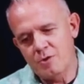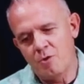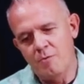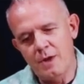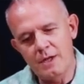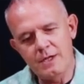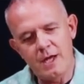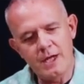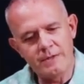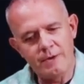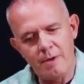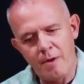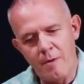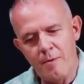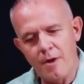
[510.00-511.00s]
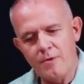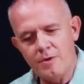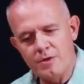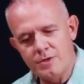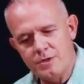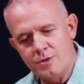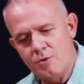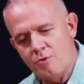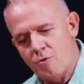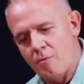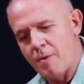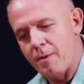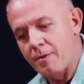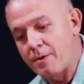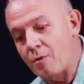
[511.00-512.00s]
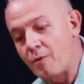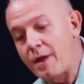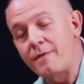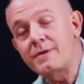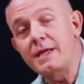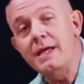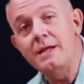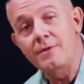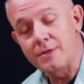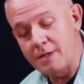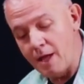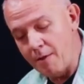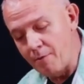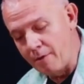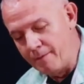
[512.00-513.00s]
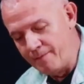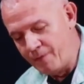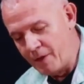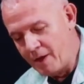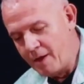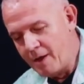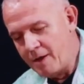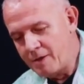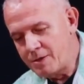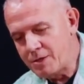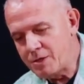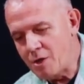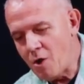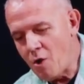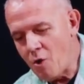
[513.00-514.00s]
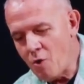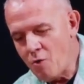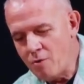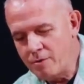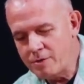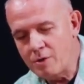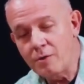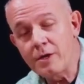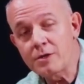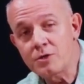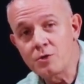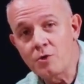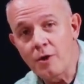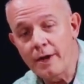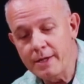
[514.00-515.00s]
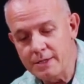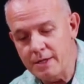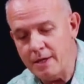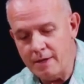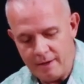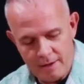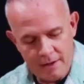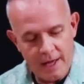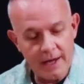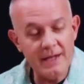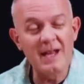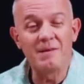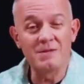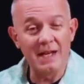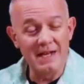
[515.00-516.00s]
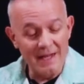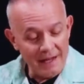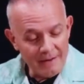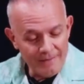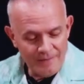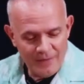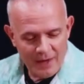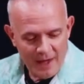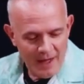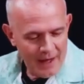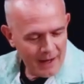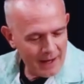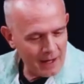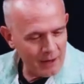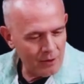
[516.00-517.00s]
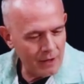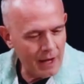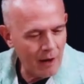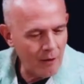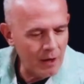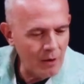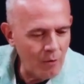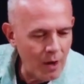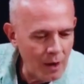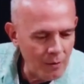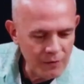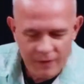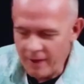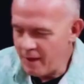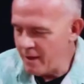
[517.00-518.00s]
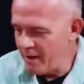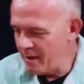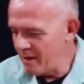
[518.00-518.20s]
told many times by my mother to remember that we have to eat at the table, so don't get too crazy. A lot of times I did. Got a little carried away with the